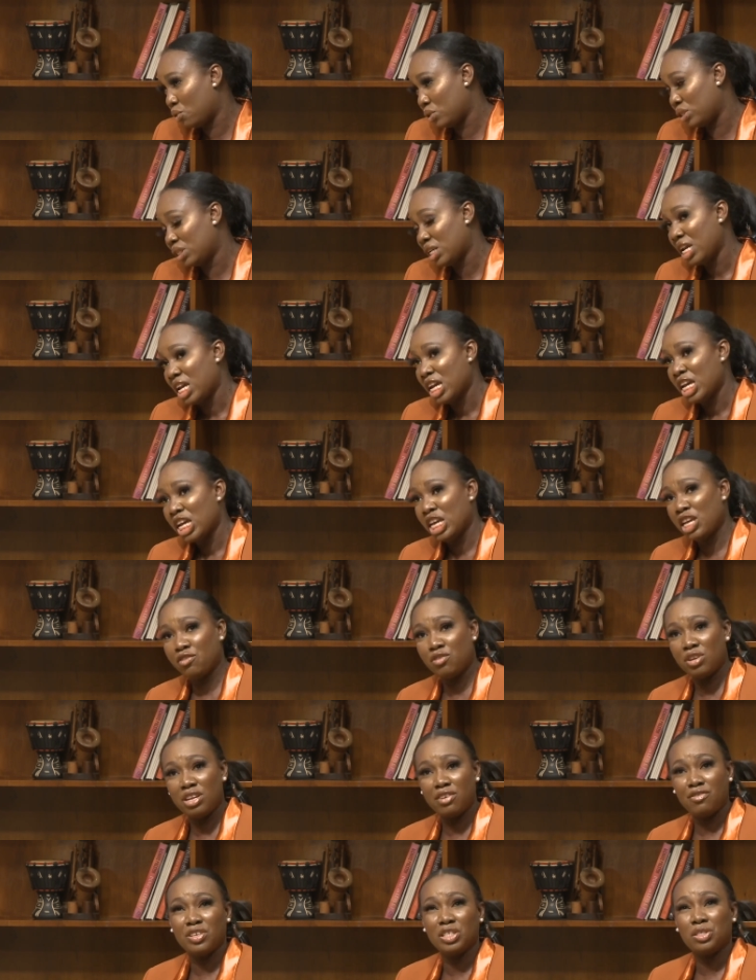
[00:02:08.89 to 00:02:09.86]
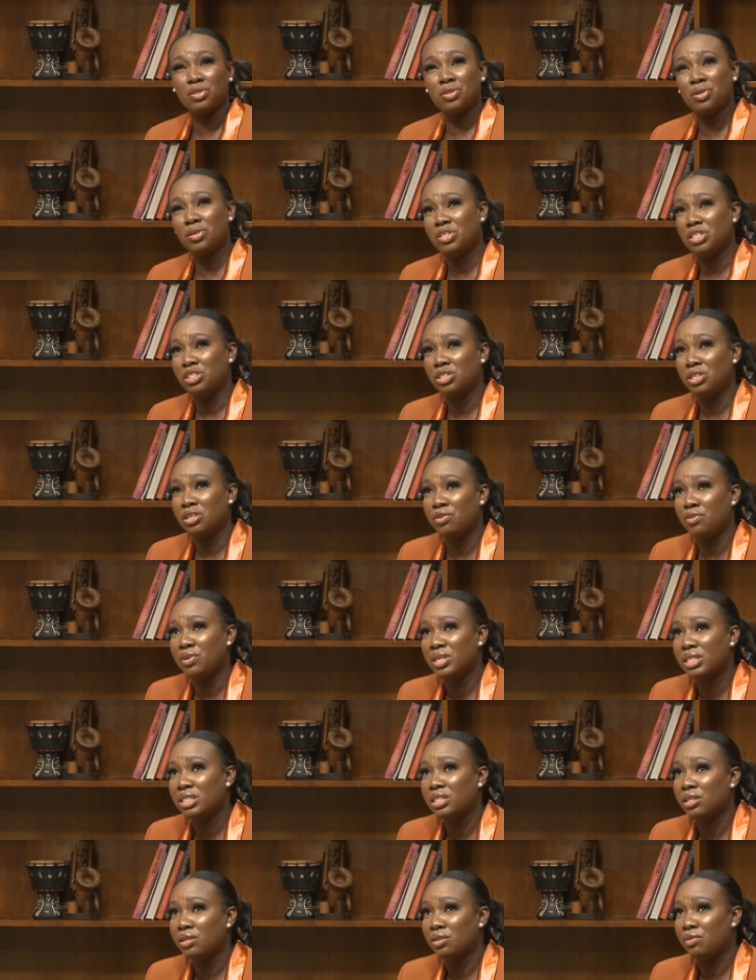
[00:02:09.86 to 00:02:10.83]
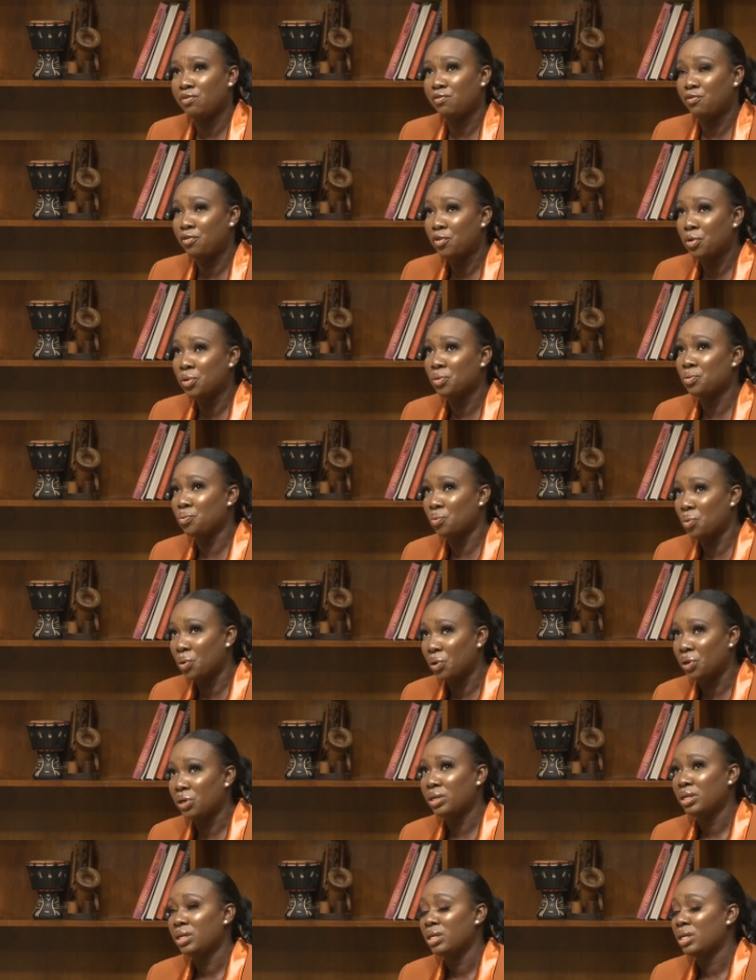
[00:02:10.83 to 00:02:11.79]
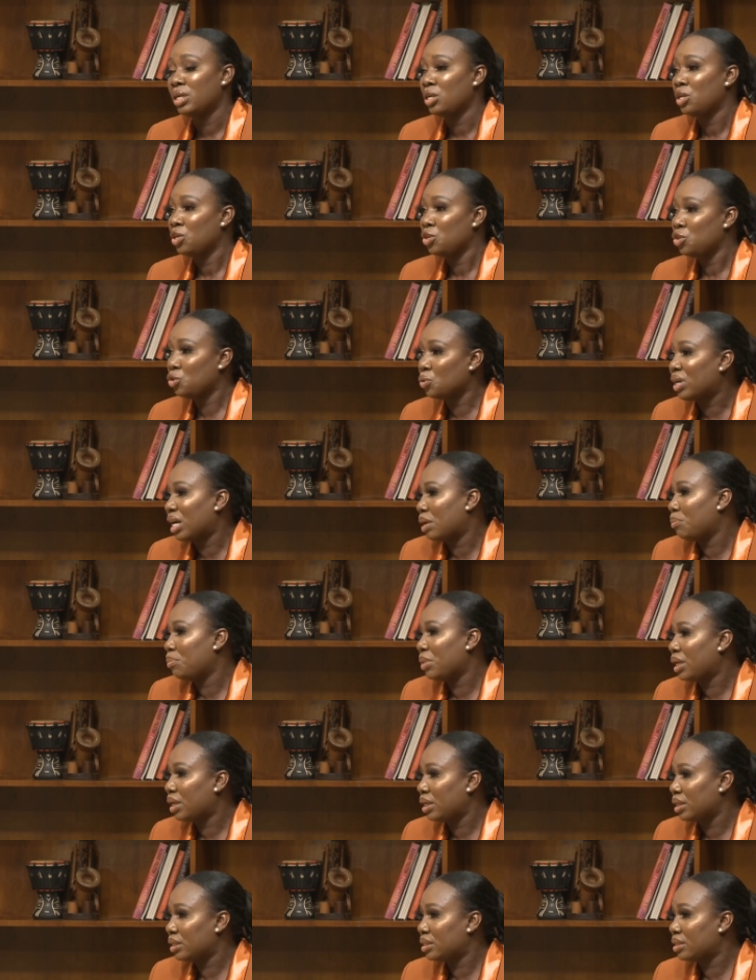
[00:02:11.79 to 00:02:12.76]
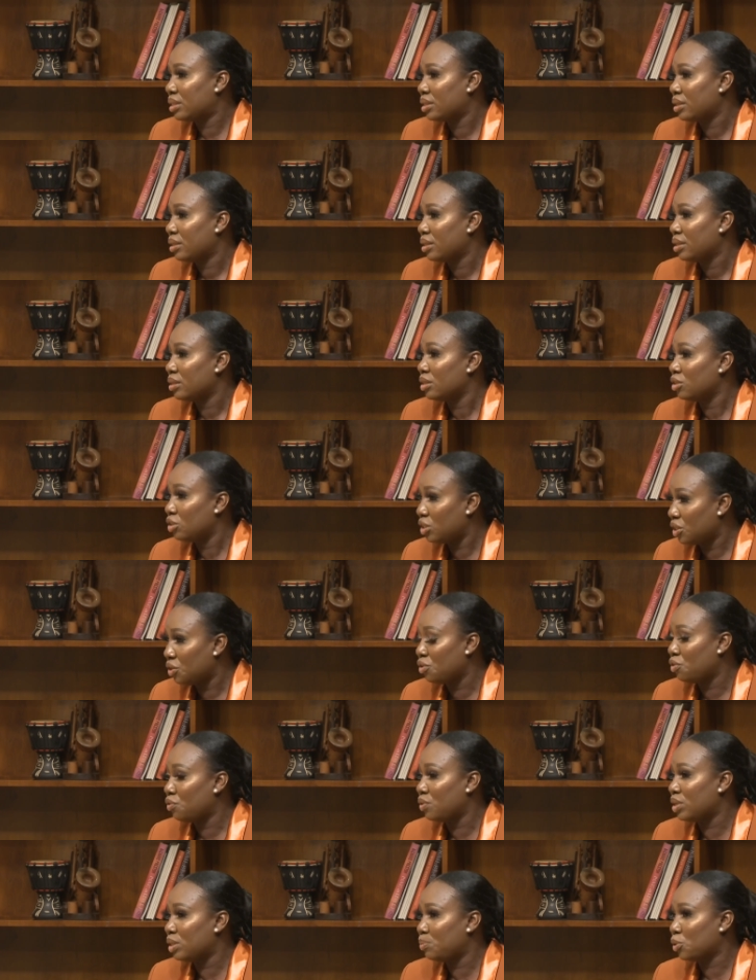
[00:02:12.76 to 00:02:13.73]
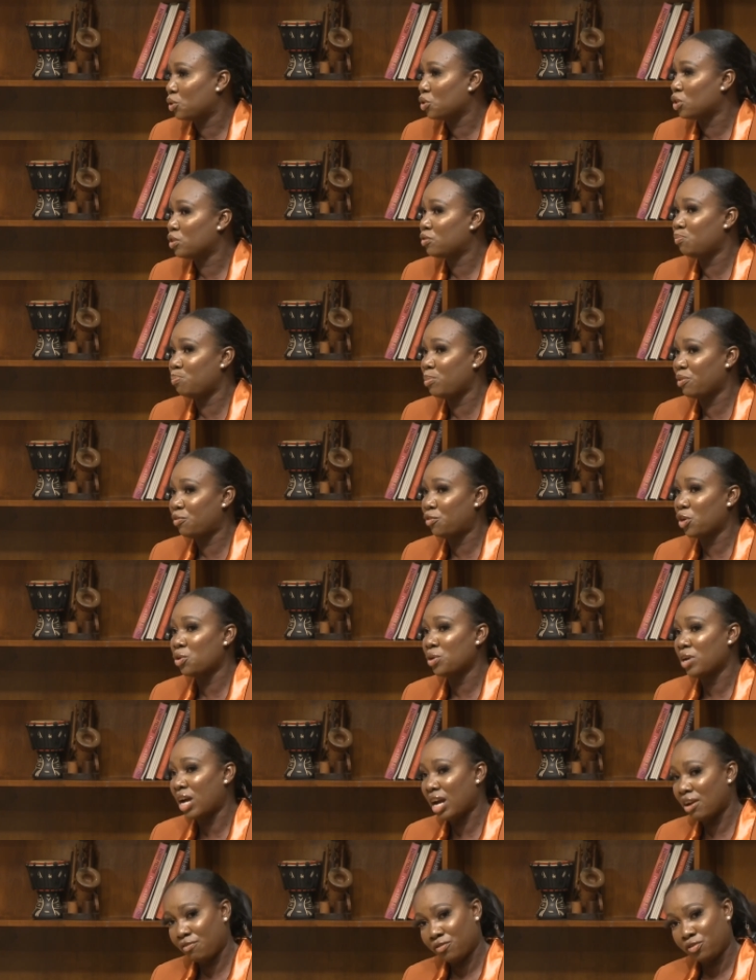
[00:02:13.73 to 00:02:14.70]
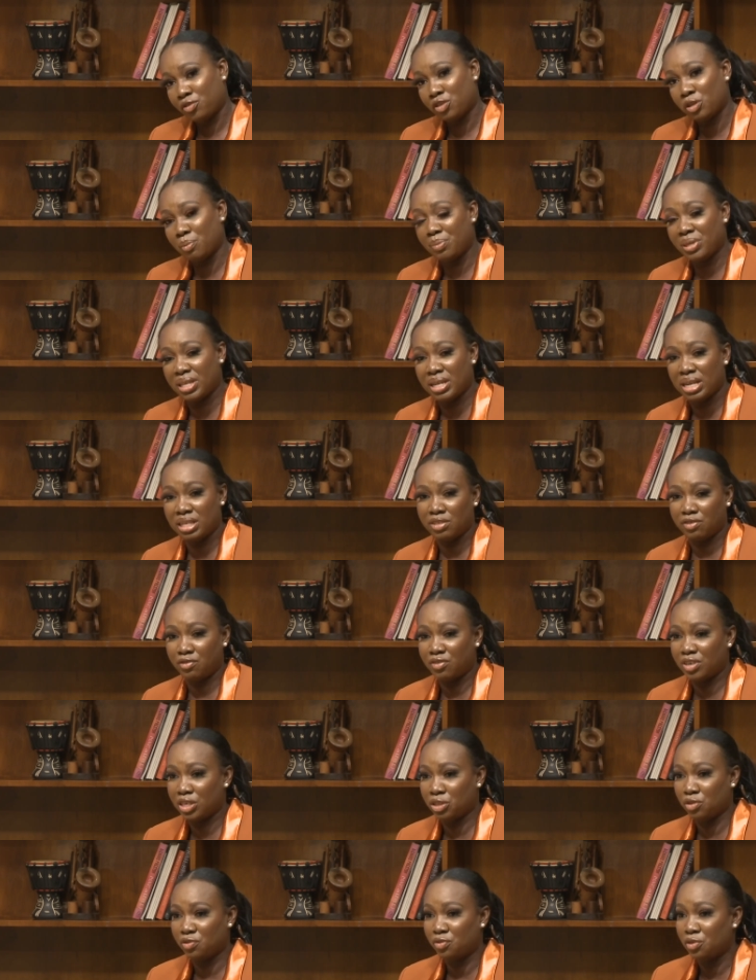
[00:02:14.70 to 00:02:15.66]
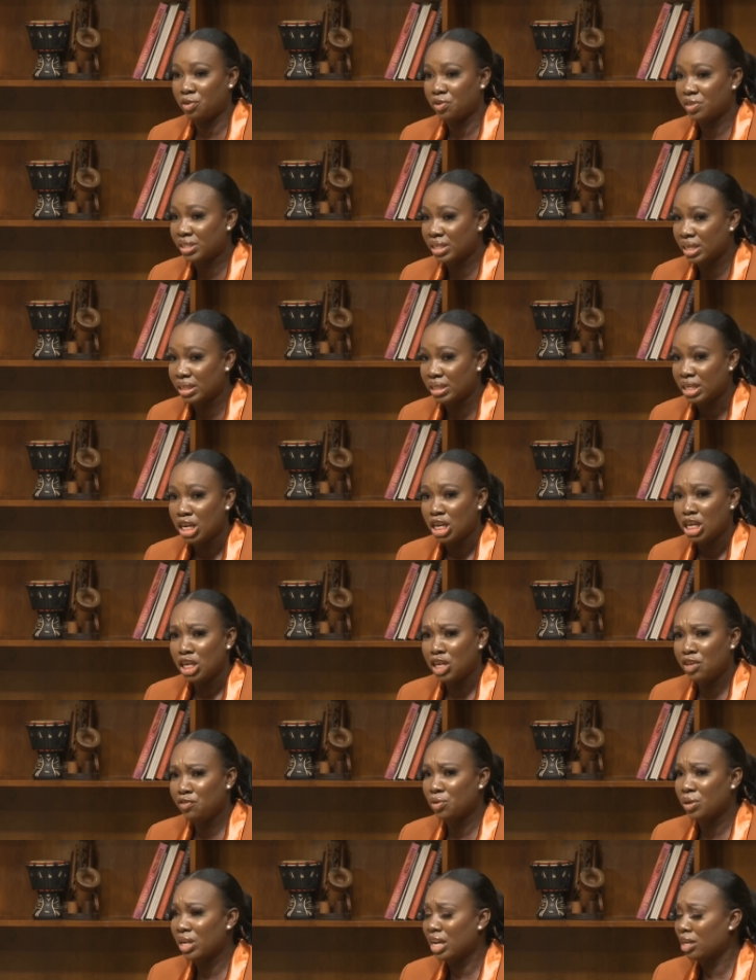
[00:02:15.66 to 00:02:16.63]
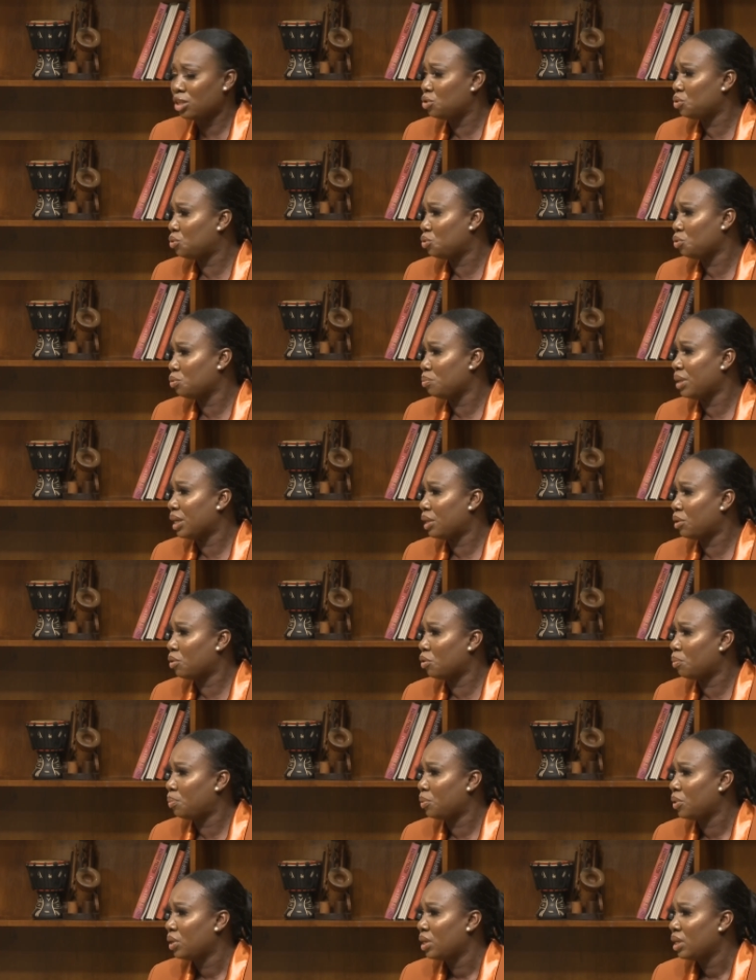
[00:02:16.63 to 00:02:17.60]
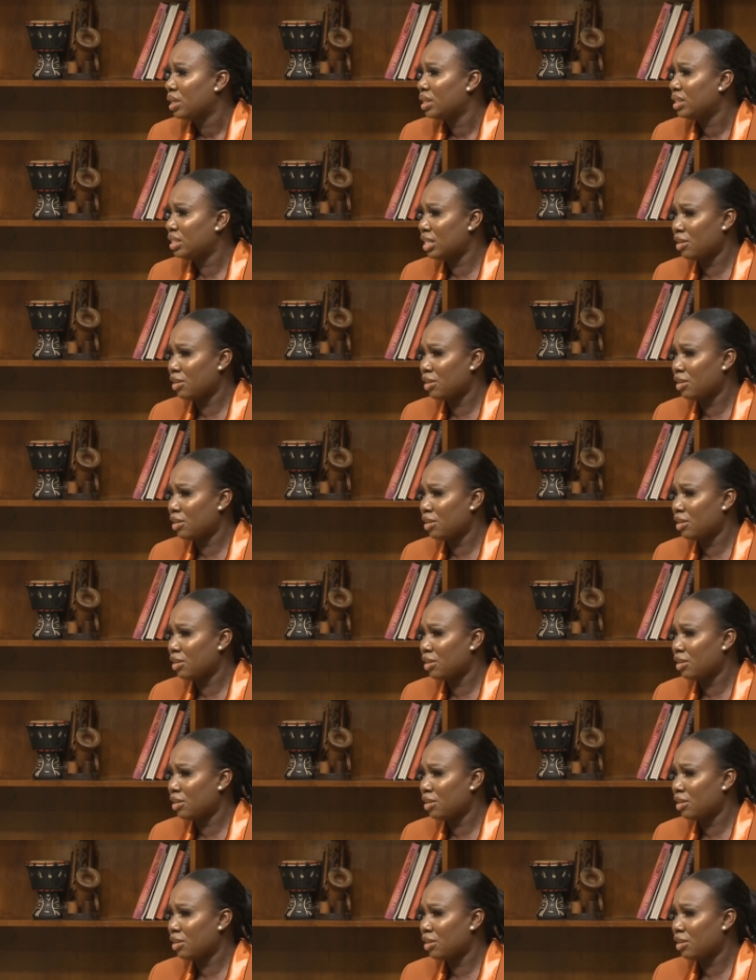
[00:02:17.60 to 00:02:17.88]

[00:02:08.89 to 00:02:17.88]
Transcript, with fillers: funds. Even if it's not the generating fund one, mm. you can make it okay. generate. You because find before you way. have something as a fashion, for instance, if you like to do makeup, mm.